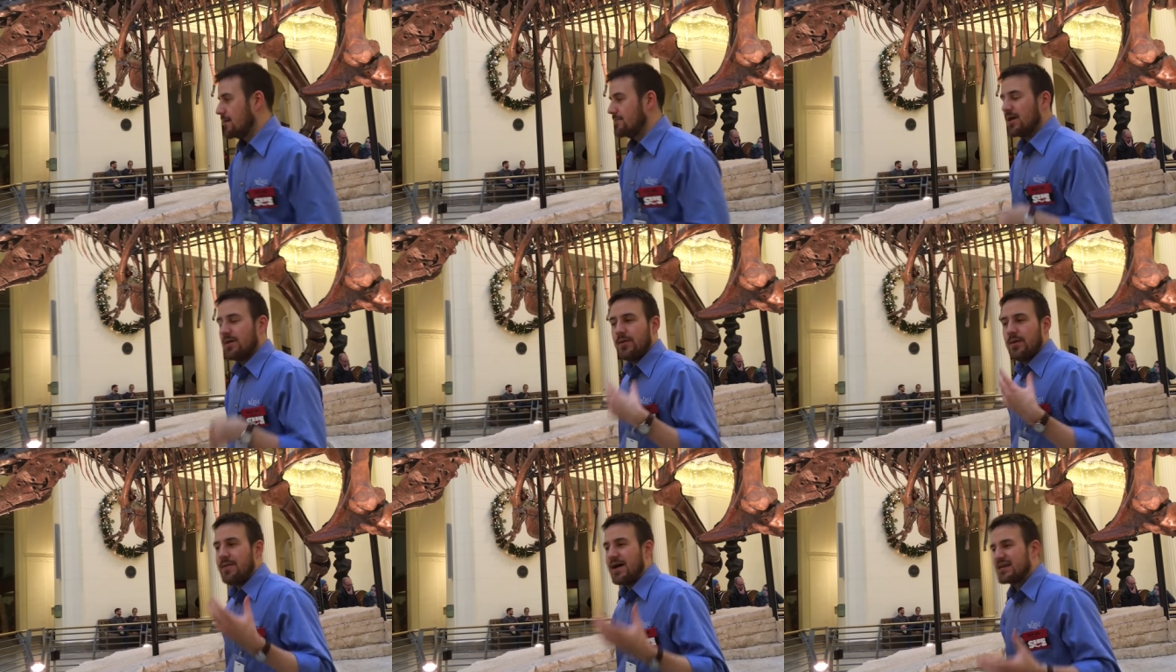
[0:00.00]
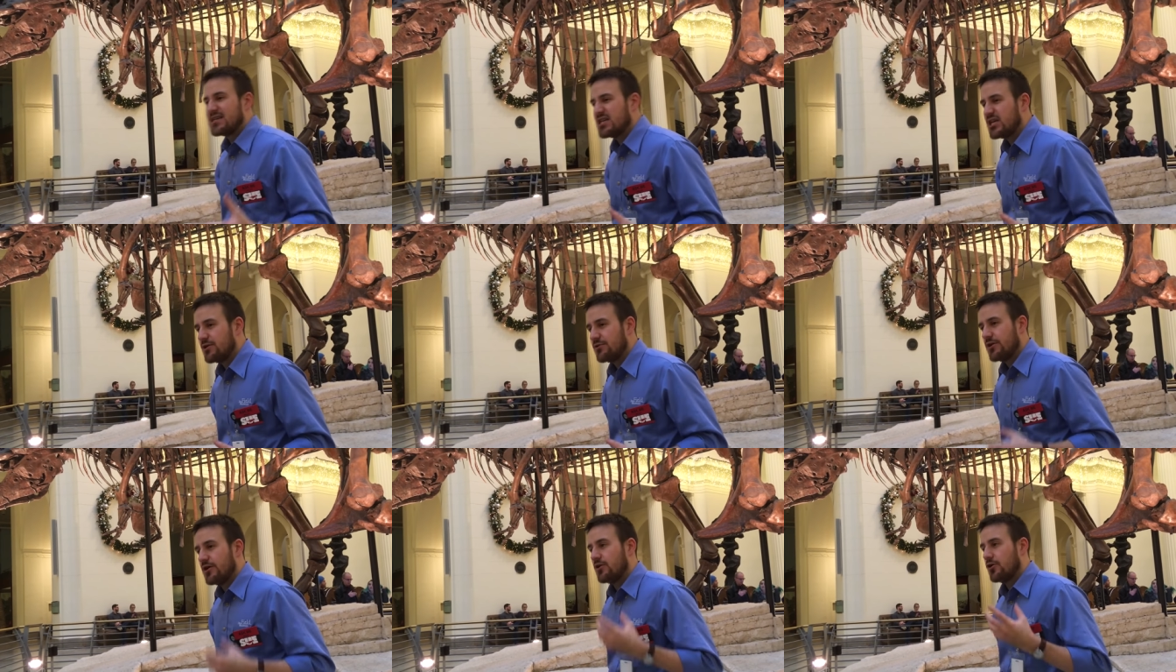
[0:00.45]
Maybe a
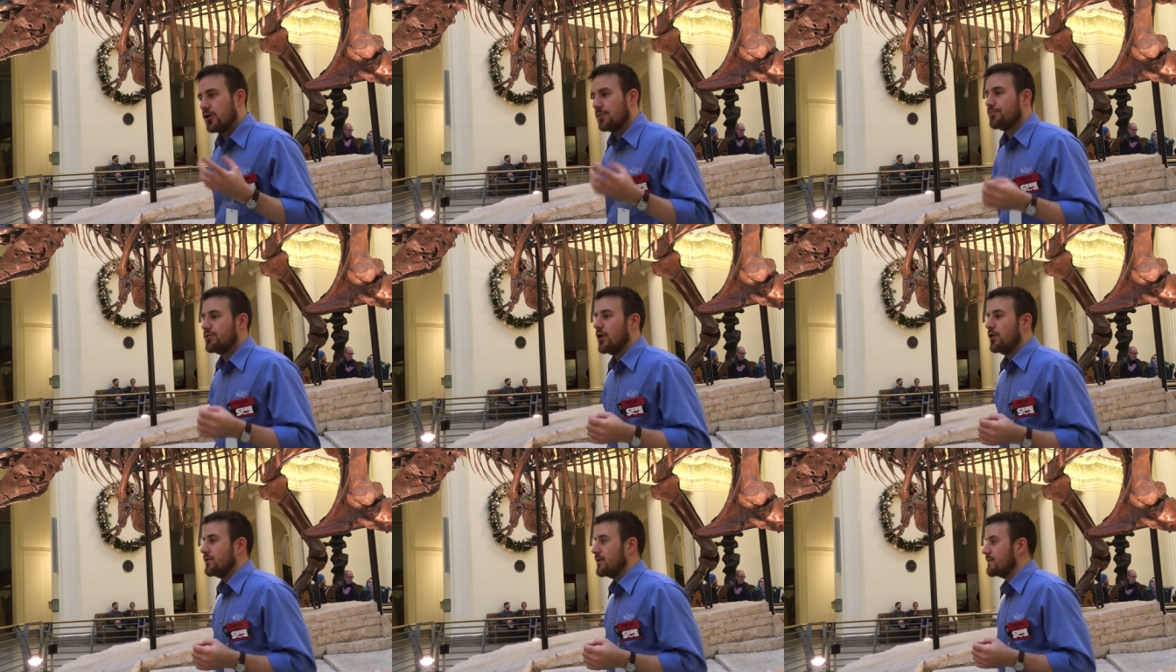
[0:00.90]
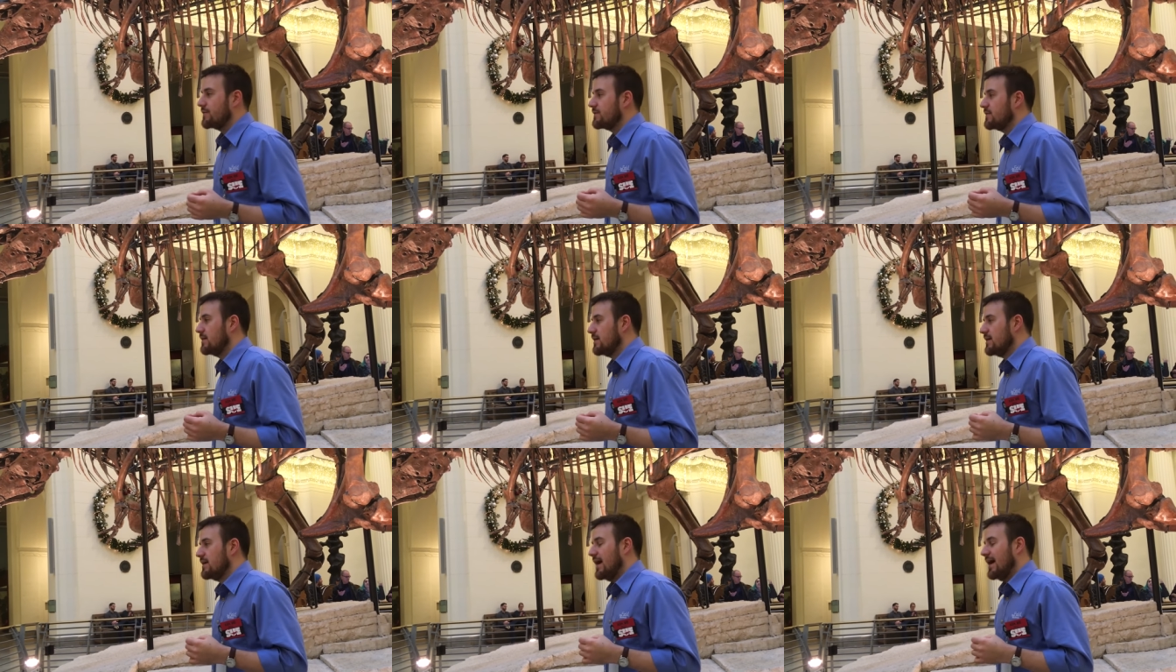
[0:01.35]
bacteria or a protist,
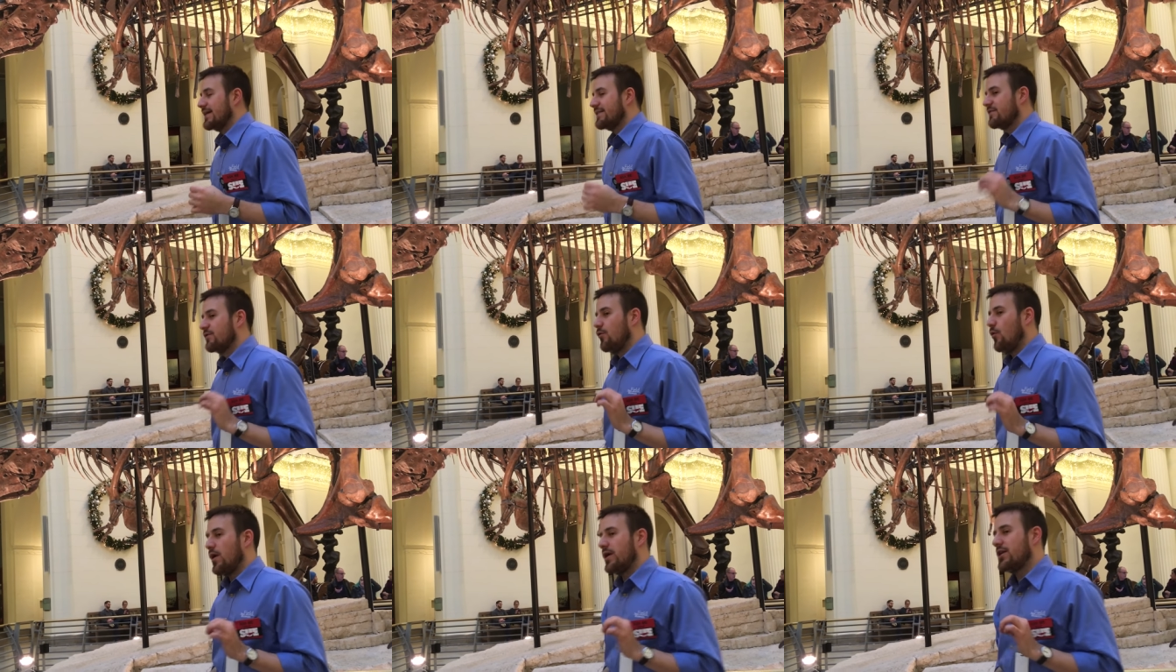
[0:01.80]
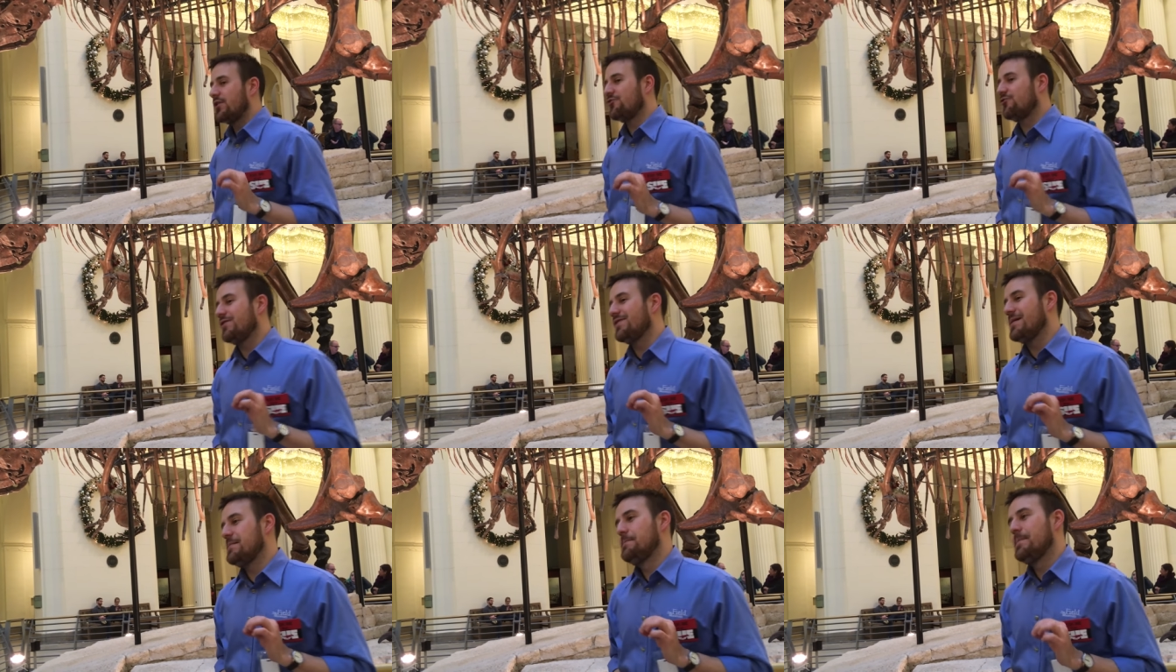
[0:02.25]
and it's the one
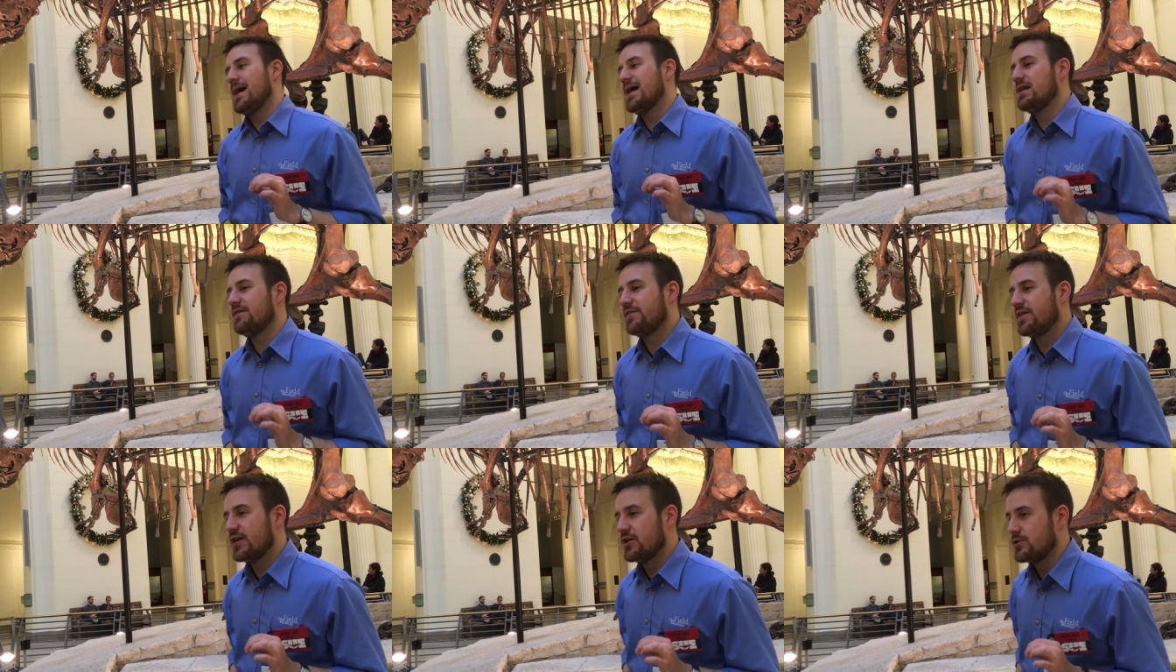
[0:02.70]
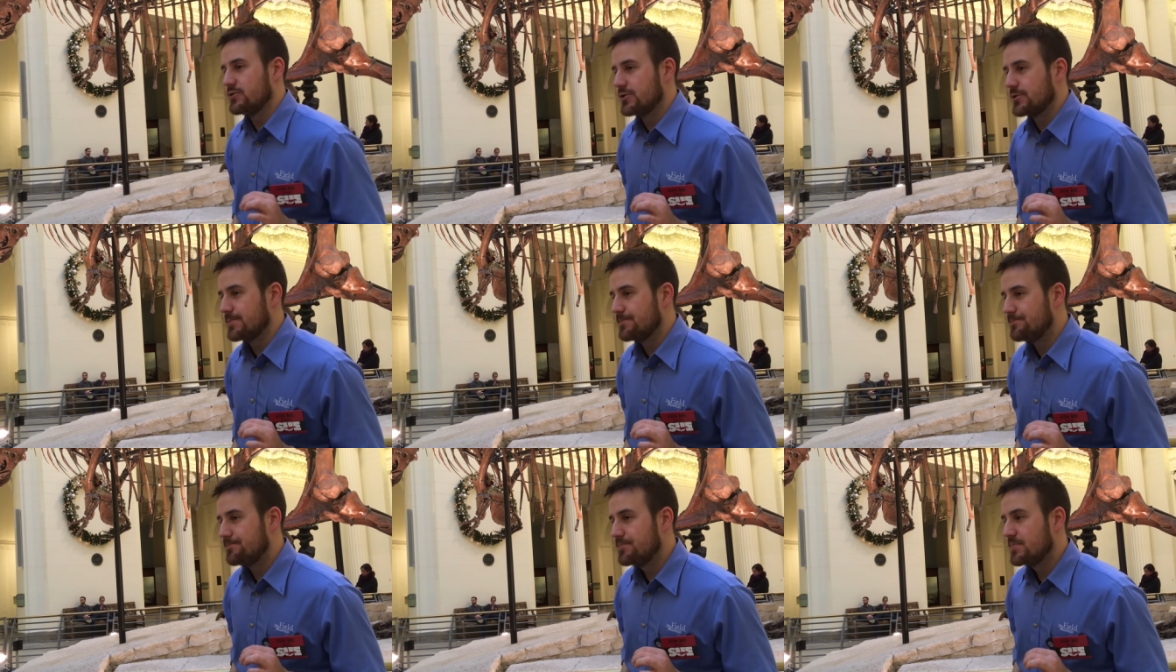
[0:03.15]
injury that might have killed
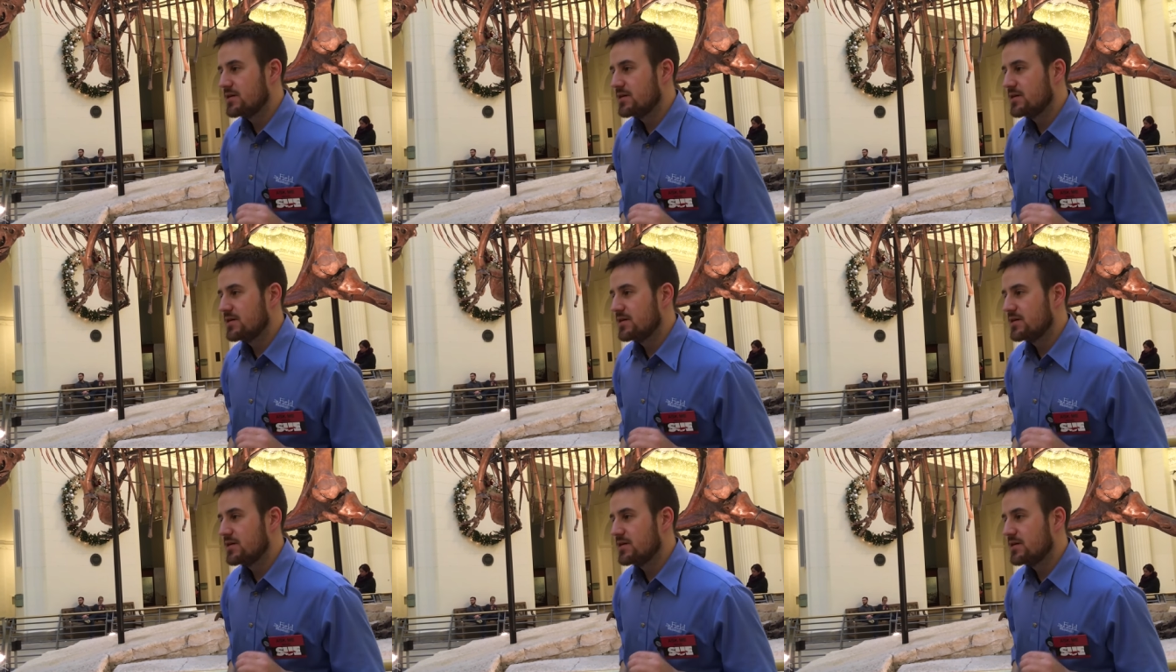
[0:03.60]
her.